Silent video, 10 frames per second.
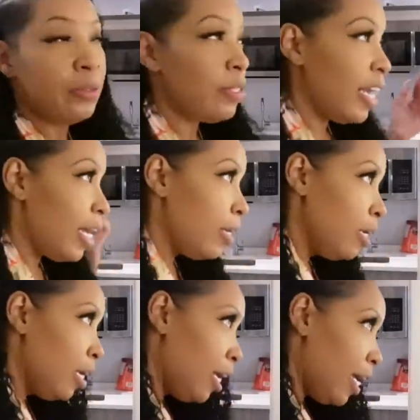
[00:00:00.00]
do that.
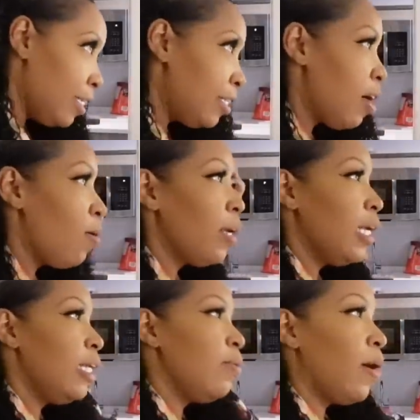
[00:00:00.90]
And so
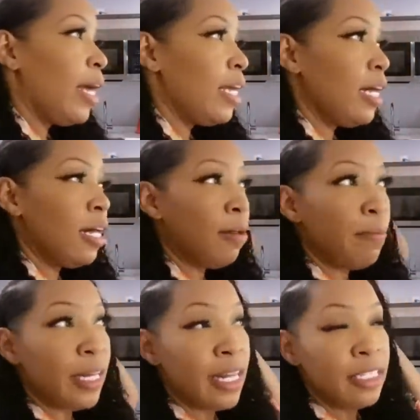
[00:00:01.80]
anyway,
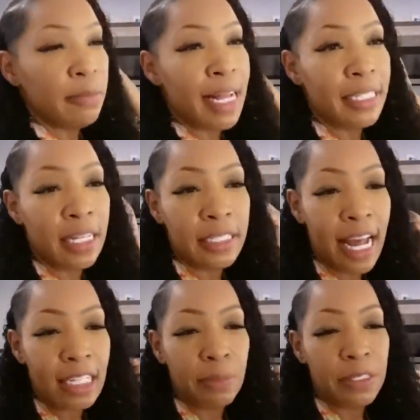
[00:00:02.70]
um, because my
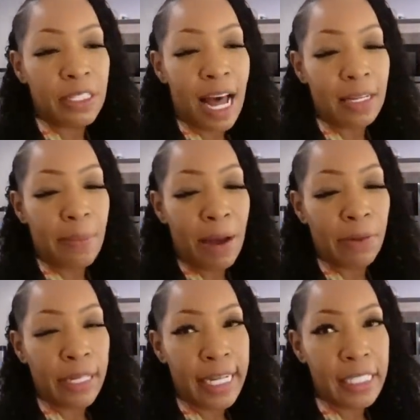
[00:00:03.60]
attachment style and my
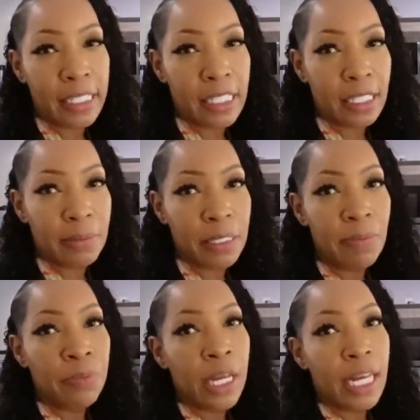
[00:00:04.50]
relationships,
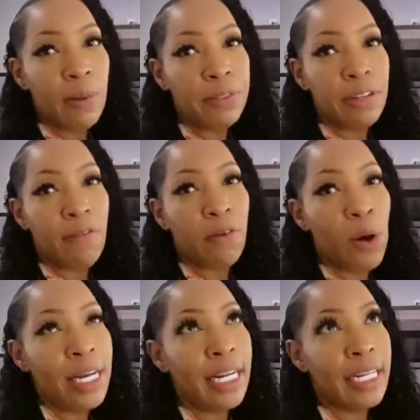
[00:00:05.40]
it was
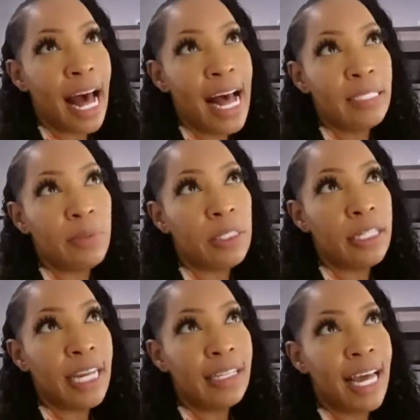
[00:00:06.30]
avoidant. Guys would
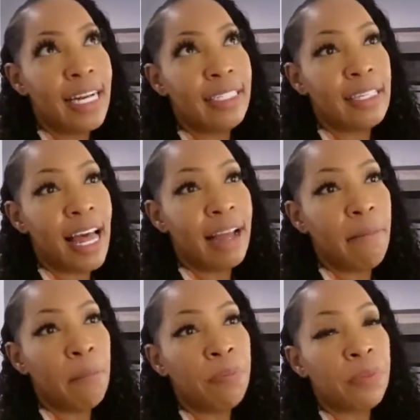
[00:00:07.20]
look at that as
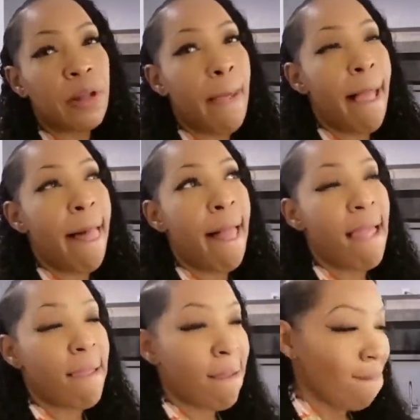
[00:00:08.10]
like,
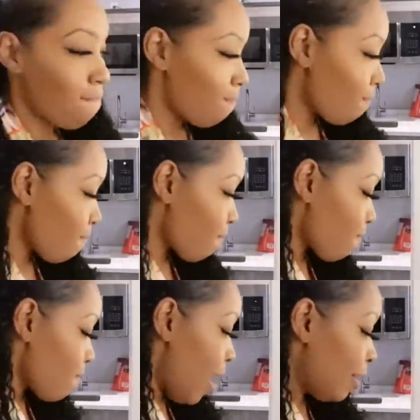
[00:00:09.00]
um,
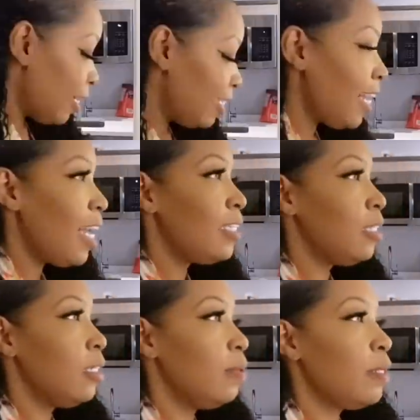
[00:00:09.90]
Mm-mm, not these
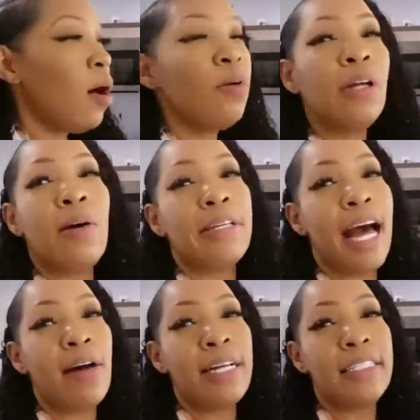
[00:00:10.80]
ashy lips. Hold on,
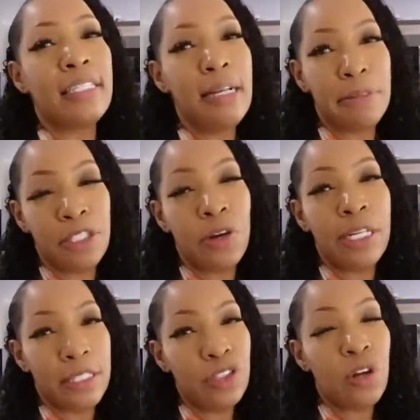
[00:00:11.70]
y'all, because the lips
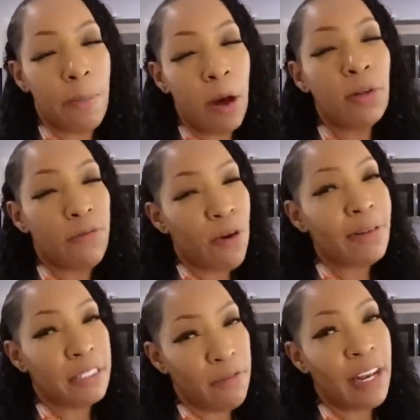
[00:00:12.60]
turning into a bowl of
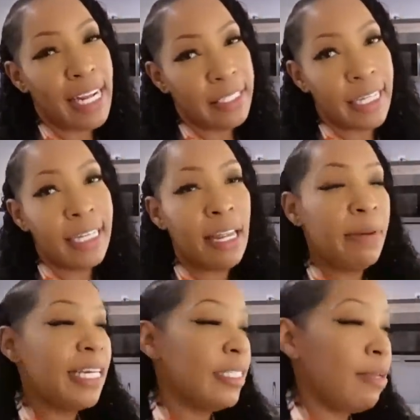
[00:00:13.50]
frosted flakes again. Let
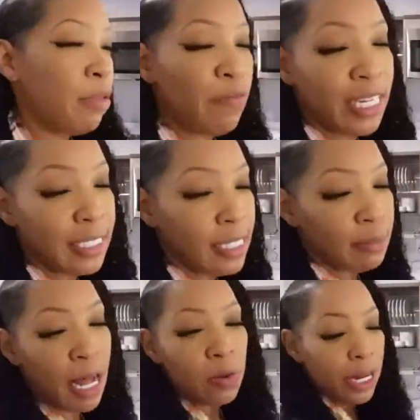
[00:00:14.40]
me get something for these
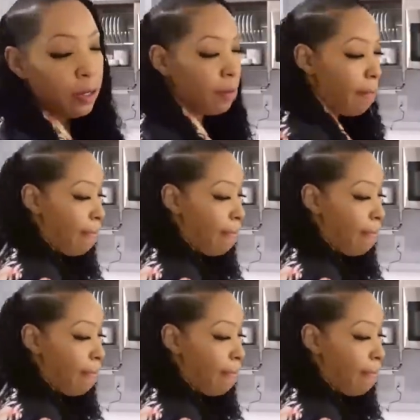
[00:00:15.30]
lips. Hold on.